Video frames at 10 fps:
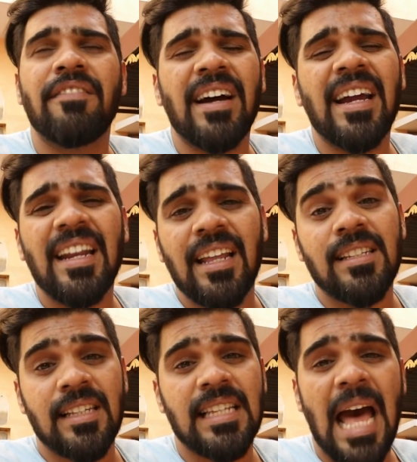Why
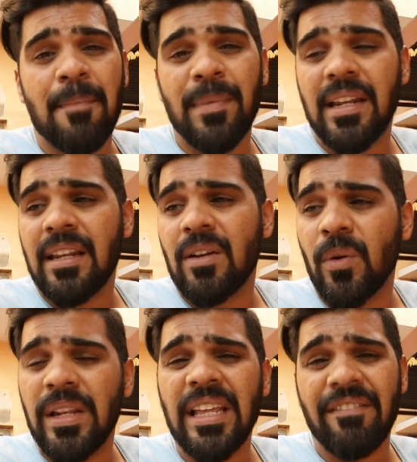does this happen
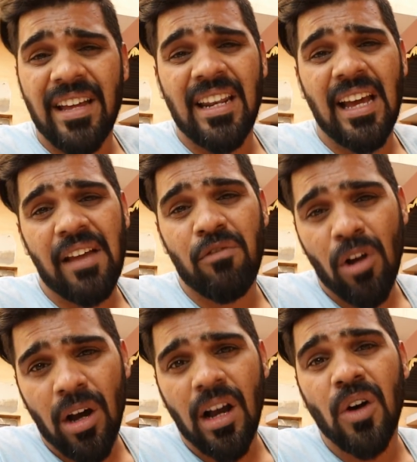only when I
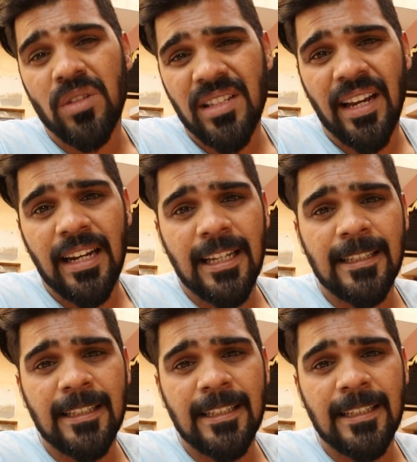vlog outside?